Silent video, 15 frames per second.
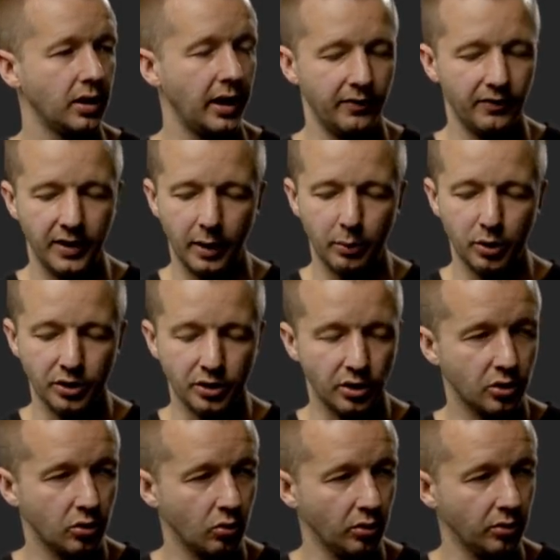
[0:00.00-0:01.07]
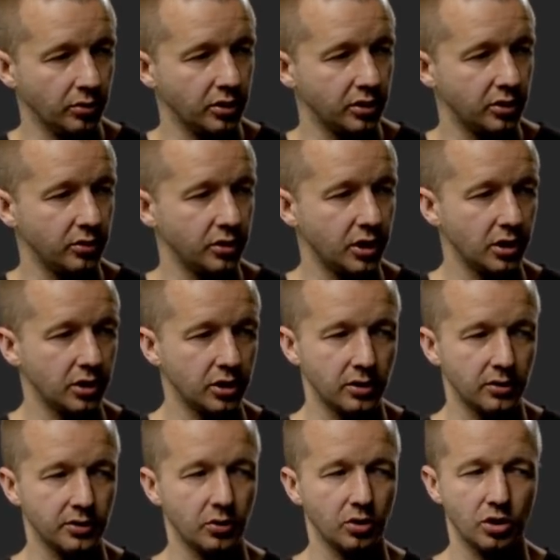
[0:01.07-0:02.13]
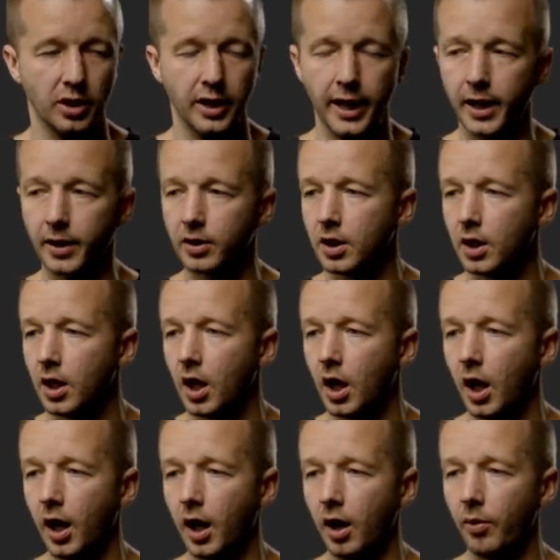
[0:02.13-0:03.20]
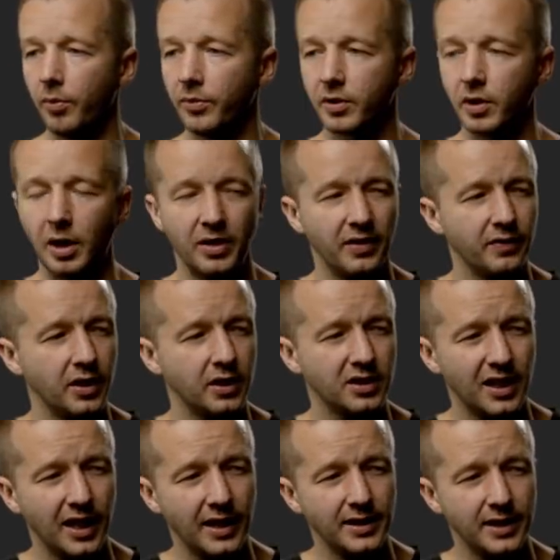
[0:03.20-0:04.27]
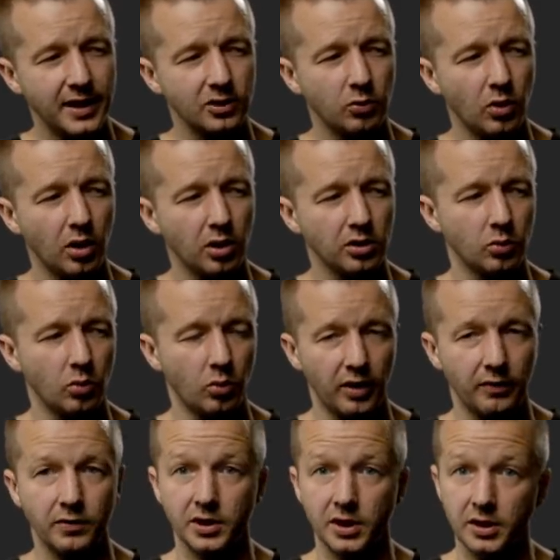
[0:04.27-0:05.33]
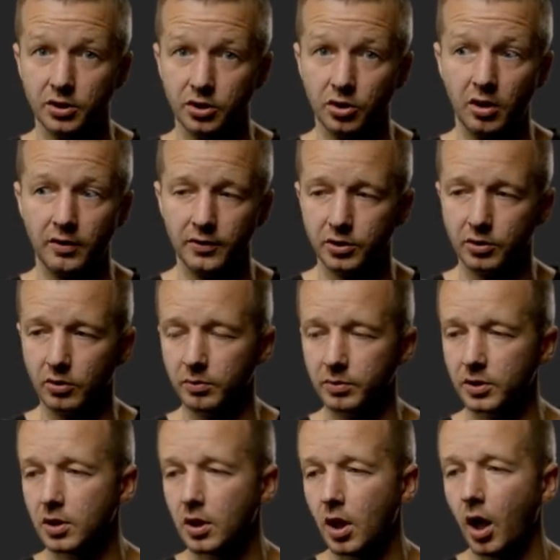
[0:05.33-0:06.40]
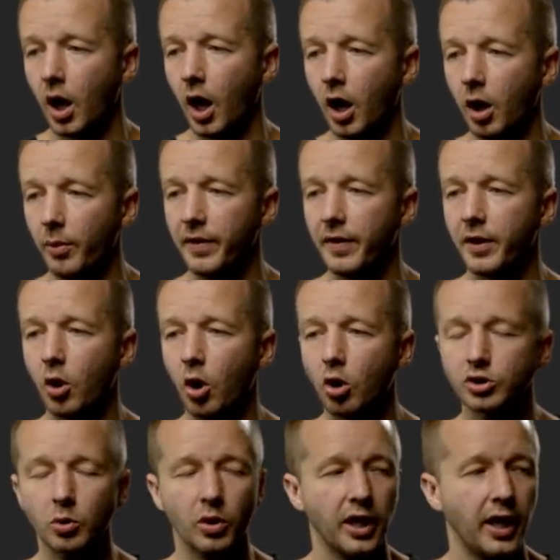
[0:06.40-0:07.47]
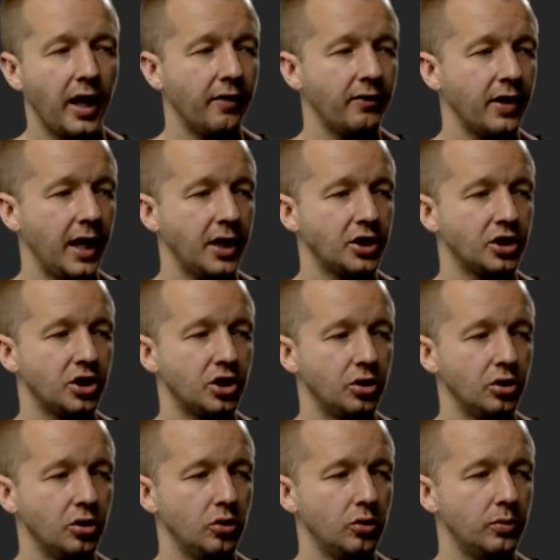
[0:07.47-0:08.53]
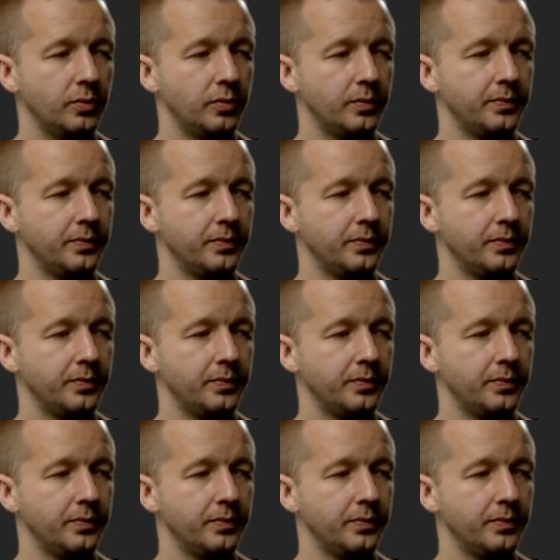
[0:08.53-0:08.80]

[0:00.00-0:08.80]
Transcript: I have an Emmet tutorial. Just do a channel search on that. Um, I'm giving this an ID as well because we'll reference it in JavaScript. Um, and then also we're going to have an H2,